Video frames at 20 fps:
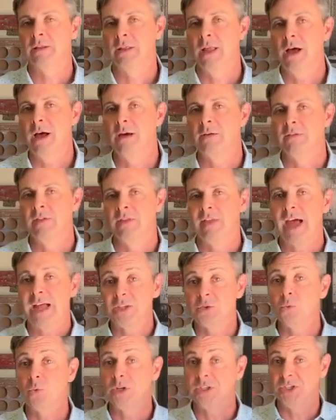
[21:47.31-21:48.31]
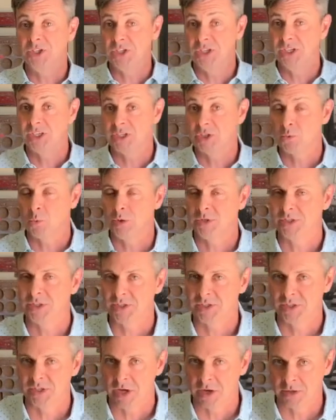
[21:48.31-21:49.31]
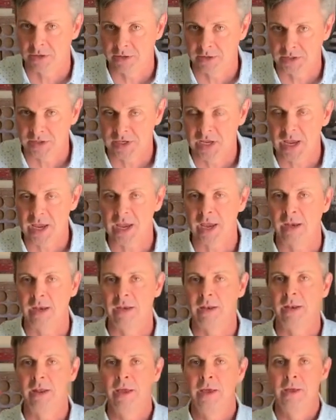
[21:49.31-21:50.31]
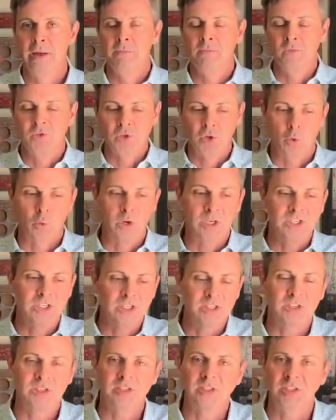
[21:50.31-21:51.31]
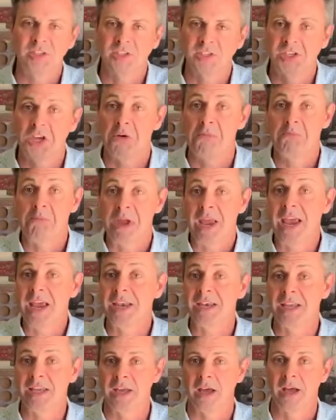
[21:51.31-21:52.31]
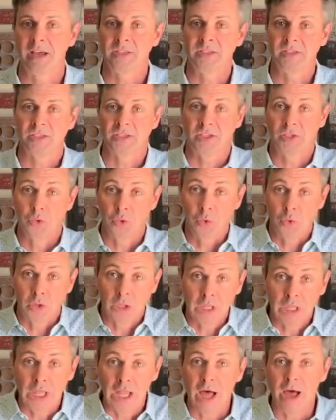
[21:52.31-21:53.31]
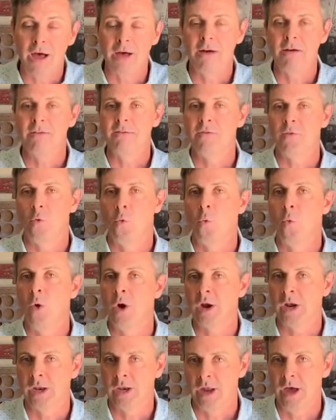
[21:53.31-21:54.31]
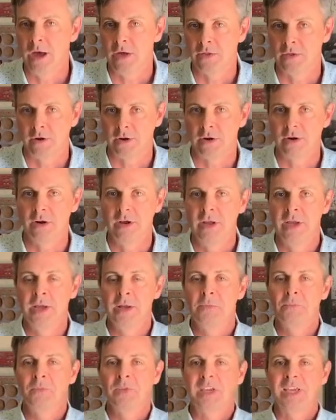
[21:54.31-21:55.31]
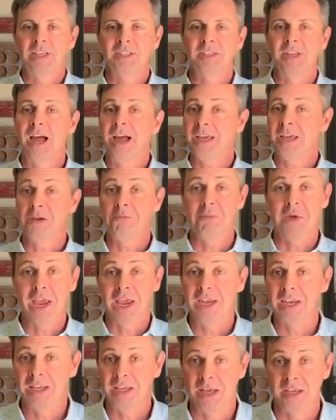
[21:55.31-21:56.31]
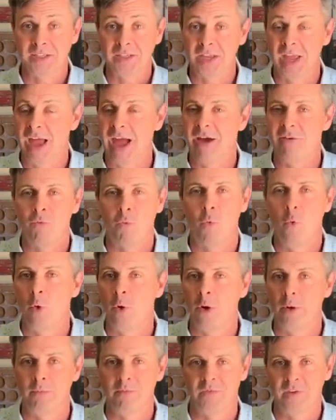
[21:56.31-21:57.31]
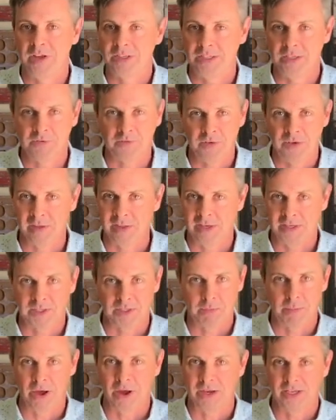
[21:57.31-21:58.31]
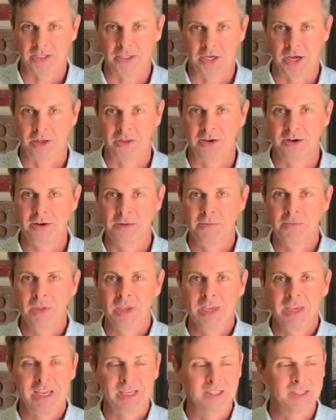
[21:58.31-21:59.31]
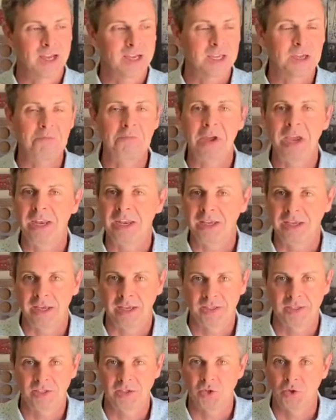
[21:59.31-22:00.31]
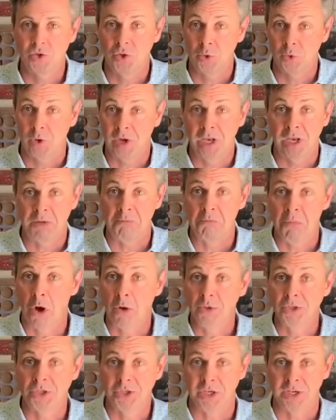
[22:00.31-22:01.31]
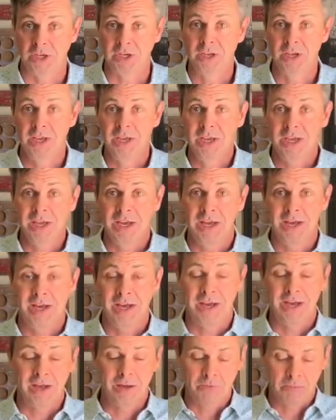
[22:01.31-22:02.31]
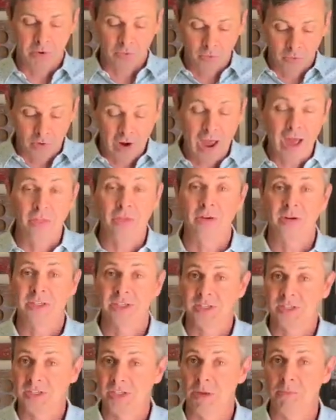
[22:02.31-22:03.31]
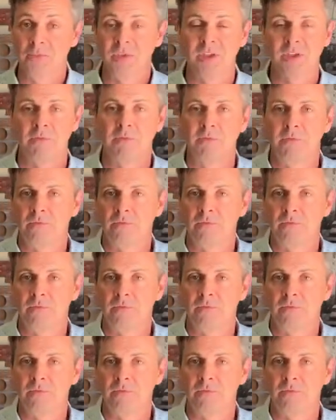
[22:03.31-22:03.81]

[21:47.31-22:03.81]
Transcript: love, and that's what Jesus wants us to understand. And so when Jesus is commanding us to love one another, He's not commanding us to have warm, fuzzy feelings about each other. He's not commanding us to an emotion, uh, but rather to something